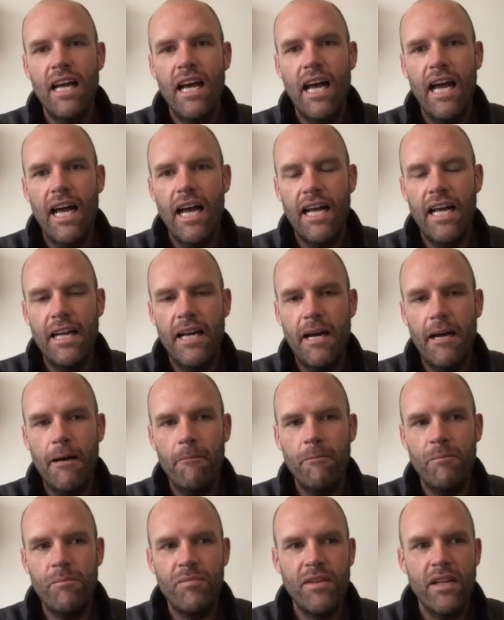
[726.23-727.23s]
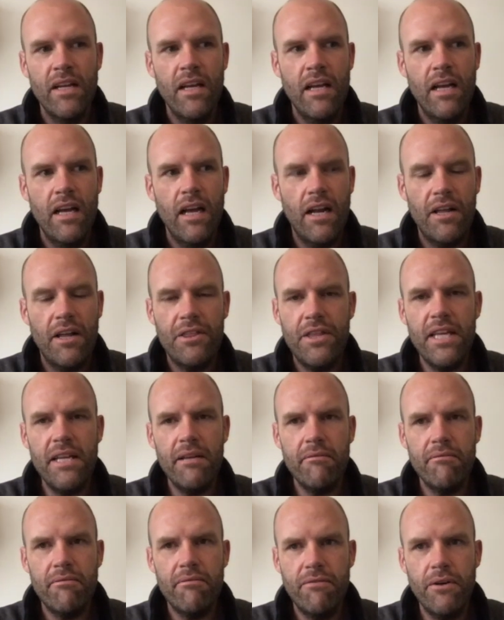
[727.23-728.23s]
And I
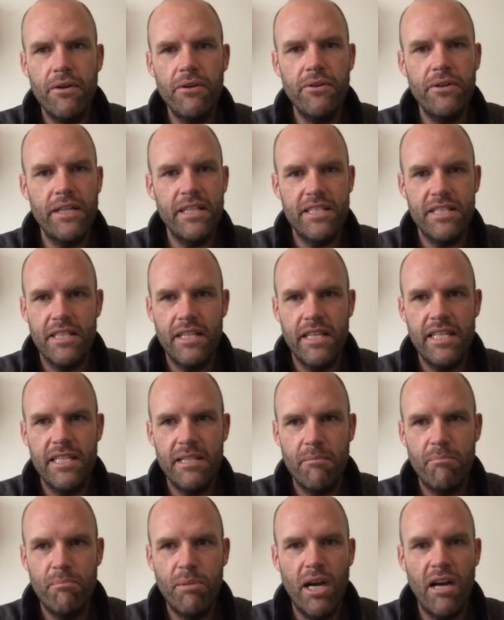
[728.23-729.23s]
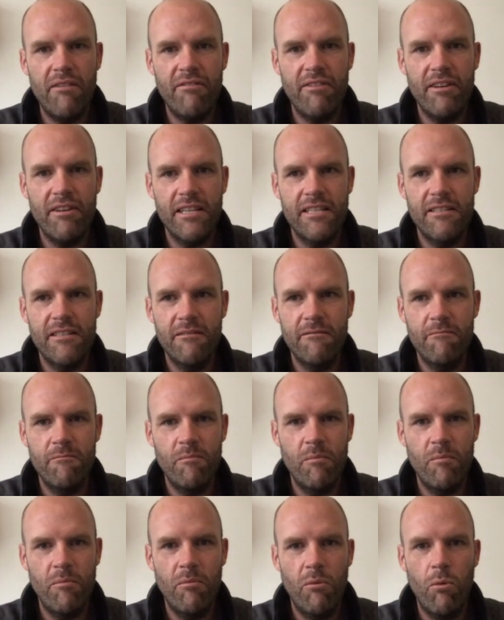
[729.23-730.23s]
think food is a perfect
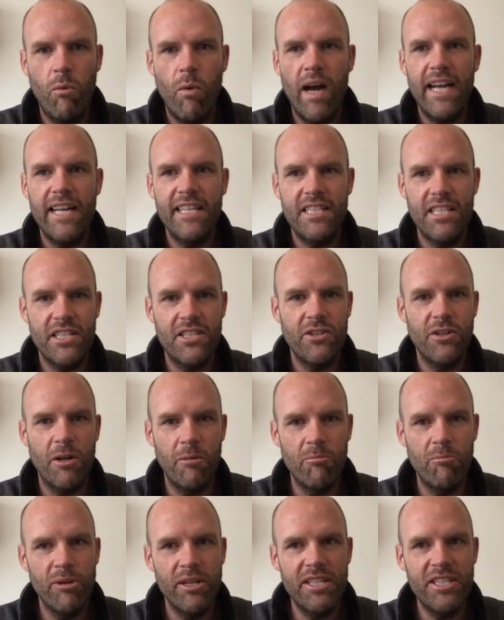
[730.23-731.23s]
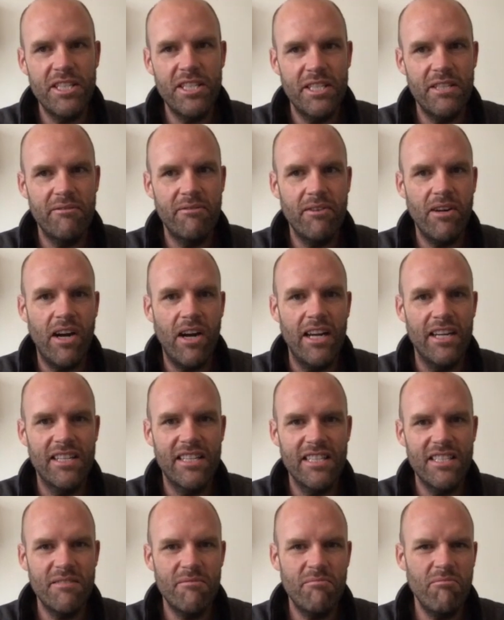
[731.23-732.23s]
way to sort of bridge the divide,
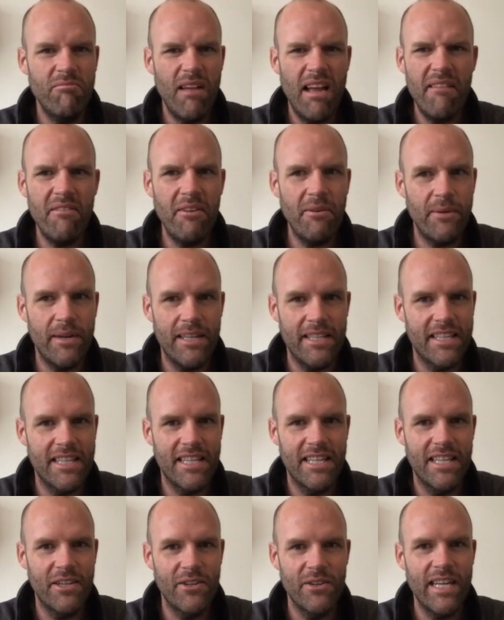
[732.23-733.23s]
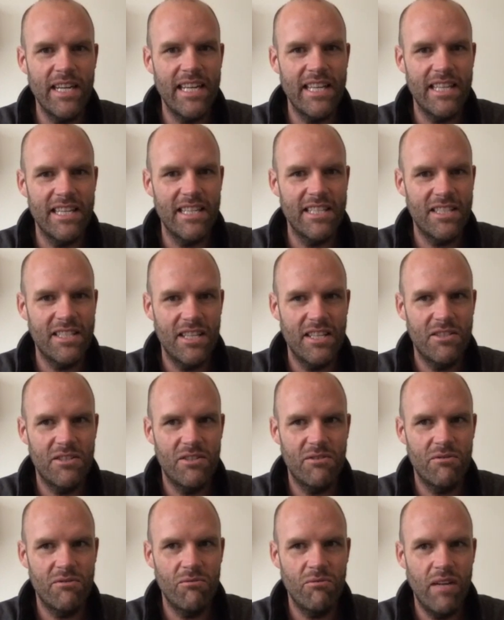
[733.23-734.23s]
because everyone can agree that
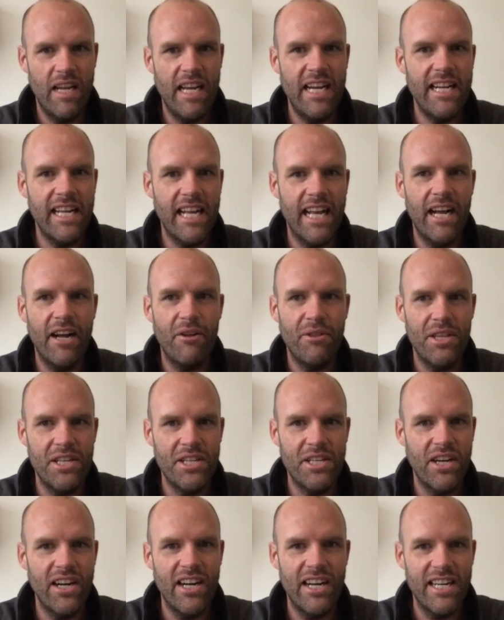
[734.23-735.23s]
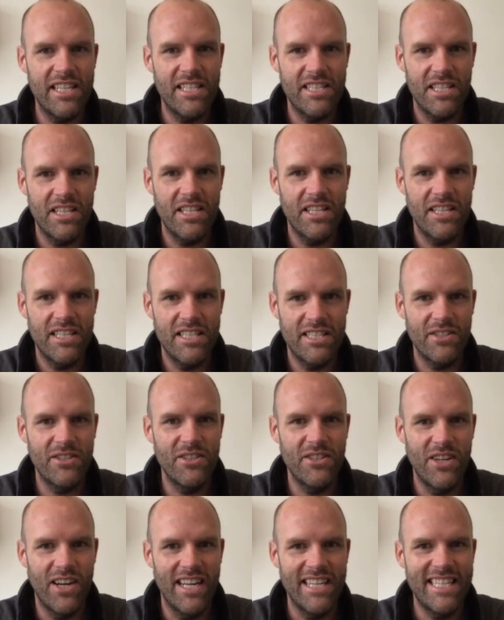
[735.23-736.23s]
it's eating a healthy diet is a
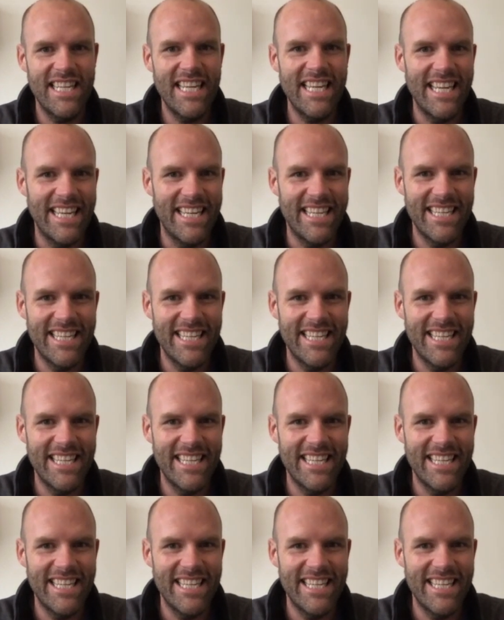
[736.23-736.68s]
good idea,